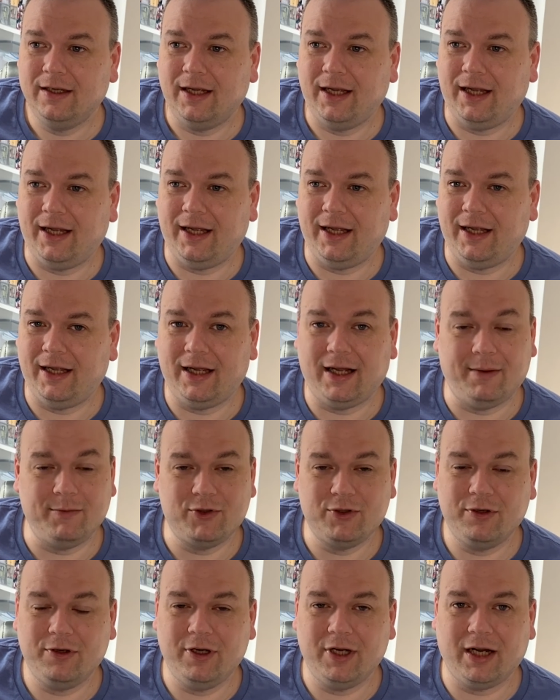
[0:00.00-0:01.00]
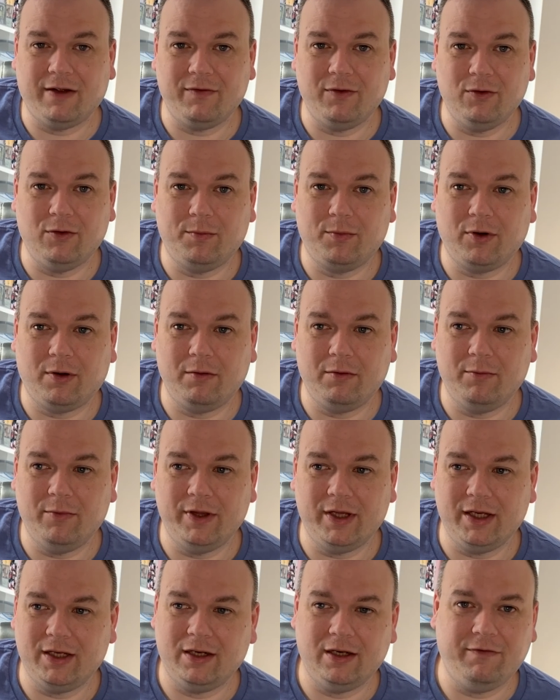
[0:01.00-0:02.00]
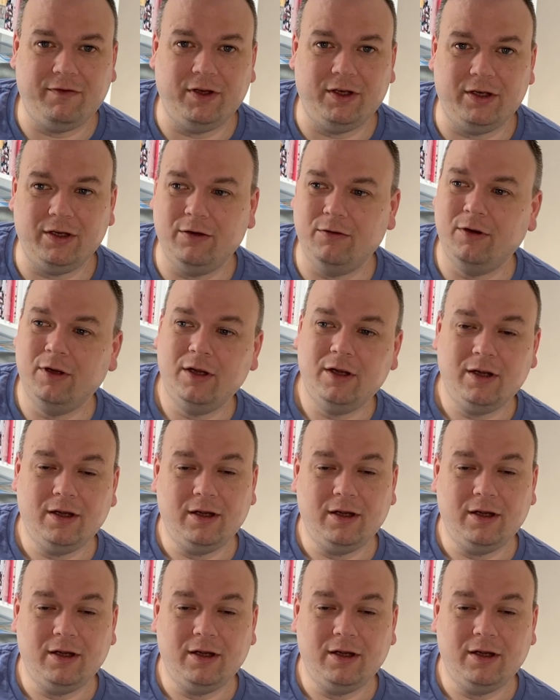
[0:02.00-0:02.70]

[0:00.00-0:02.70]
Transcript: I'm sure you'd have no problem with it, and if you do,